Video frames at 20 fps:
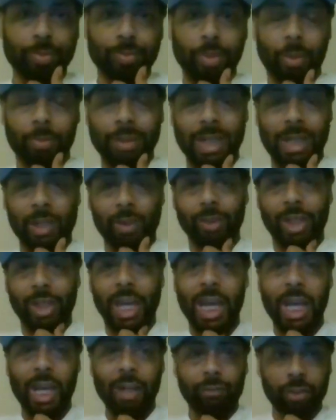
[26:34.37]
about
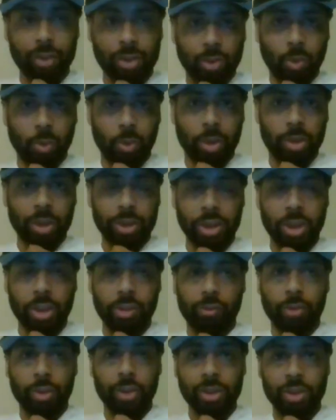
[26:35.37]
half the story.
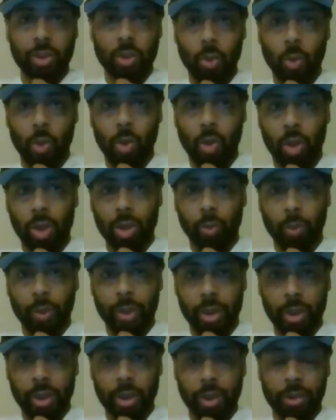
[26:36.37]
It doesn't go all the
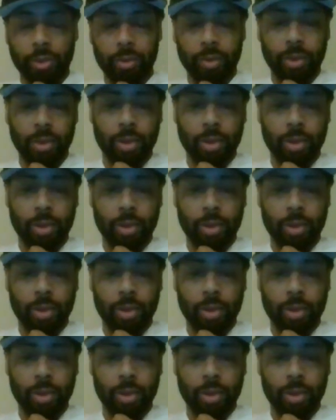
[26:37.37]
way